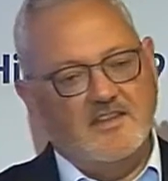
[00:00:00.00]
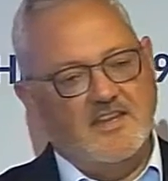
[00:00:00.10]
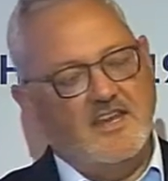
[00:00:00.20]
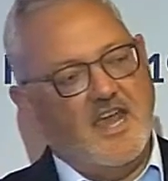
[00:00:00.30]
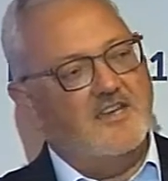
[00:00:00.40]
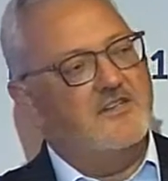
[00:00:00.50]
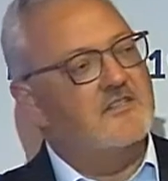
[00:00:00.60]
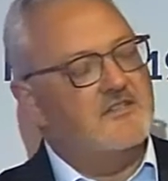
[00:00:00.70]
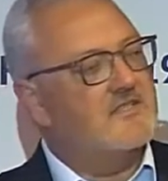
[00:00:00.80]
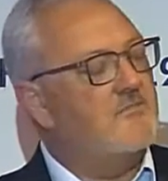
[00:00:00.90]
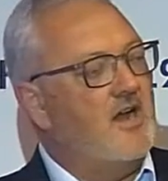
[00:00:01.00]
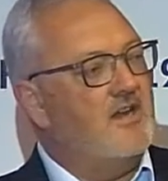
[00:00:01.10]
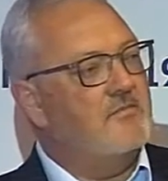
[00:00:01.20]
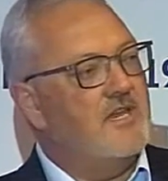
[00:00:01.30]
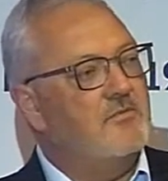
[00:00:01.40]
engaged, and
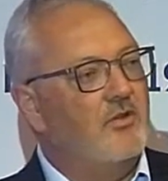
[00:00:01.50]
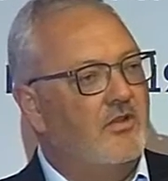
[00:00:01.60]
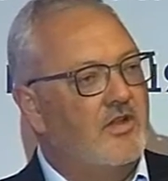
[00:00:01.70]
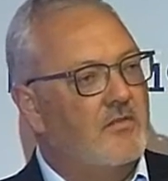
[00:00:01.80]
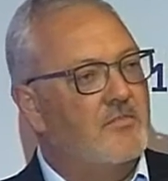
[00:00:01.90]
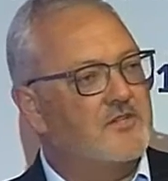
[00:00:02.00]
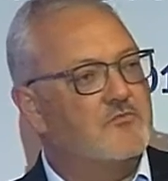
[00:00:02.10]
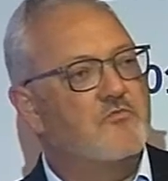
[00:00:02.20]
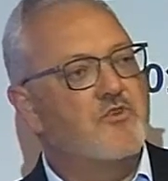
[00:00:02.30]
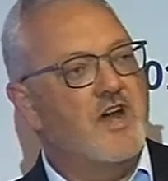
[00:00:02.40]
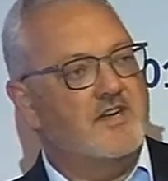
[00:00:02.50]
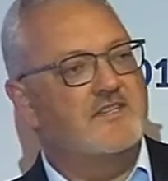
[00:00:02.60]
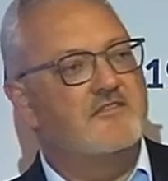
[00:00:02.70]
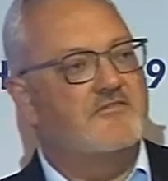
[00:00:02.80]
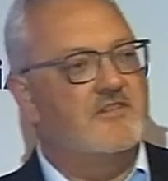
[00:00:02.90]
smiling people are much more
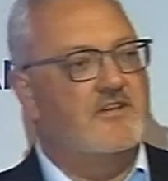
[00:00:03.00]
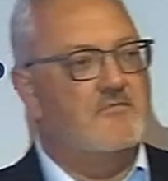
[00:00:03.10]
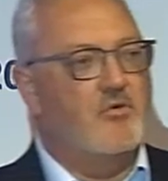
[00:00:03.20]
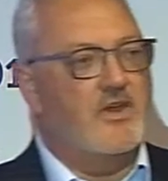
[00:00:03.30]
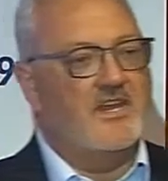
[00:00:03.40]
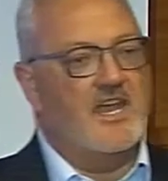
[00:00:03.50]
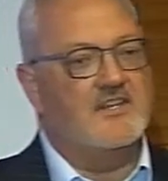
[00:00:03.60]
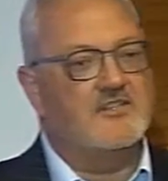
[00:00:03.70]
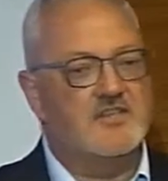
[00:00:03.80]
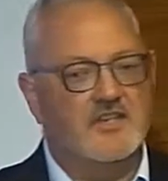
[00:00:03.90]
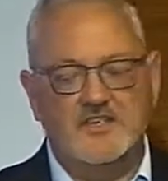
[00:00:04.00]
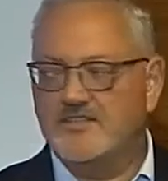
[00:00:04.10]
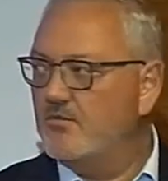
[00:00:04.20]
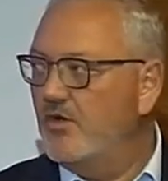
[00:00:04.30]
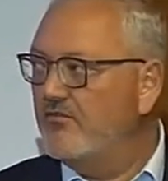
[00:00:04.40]
productive and more engaged as
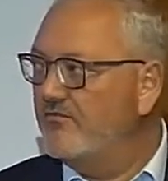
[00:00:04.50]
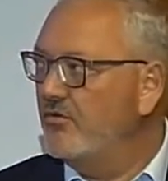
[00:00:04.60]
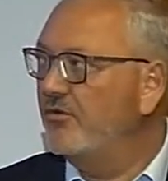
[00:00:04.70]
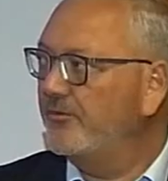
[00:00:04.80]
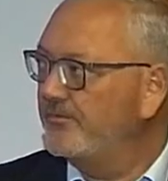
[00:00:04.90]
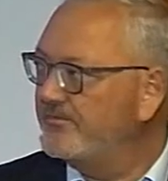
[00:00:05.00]
a workforce.